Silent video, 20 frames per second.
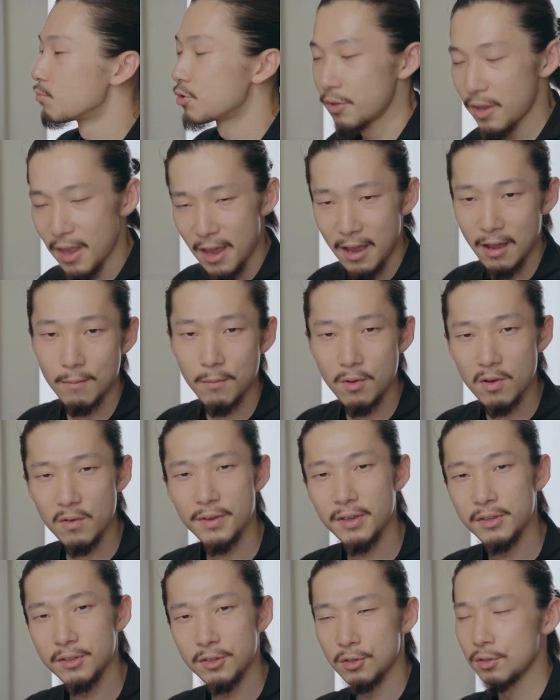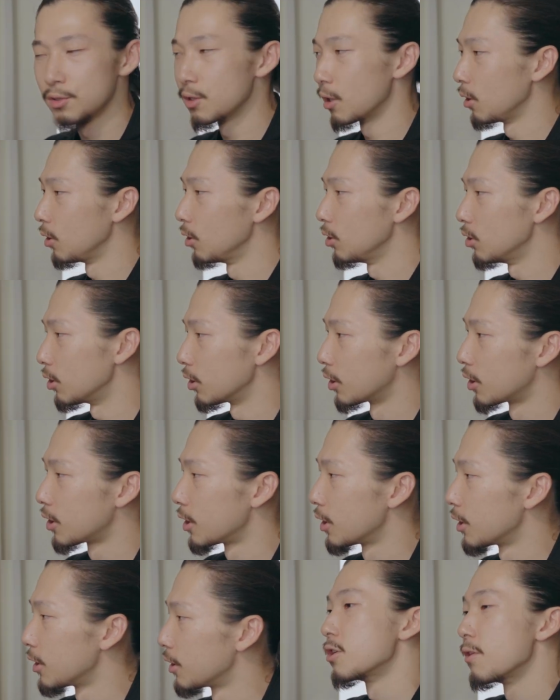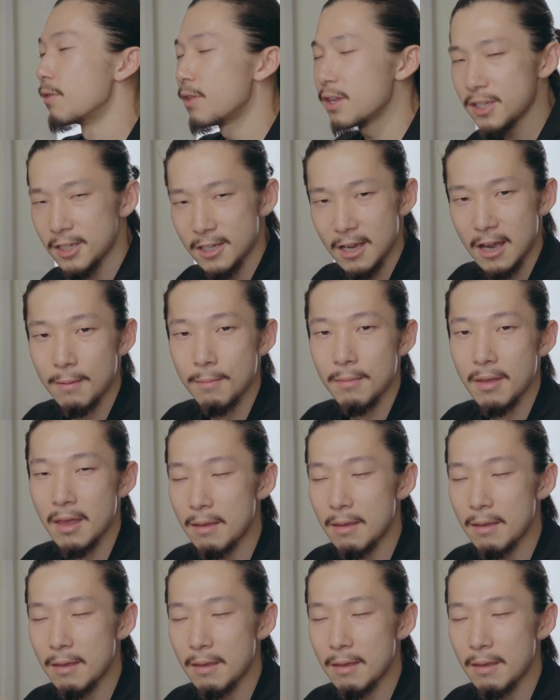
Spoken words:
So now moving to the look. So this time,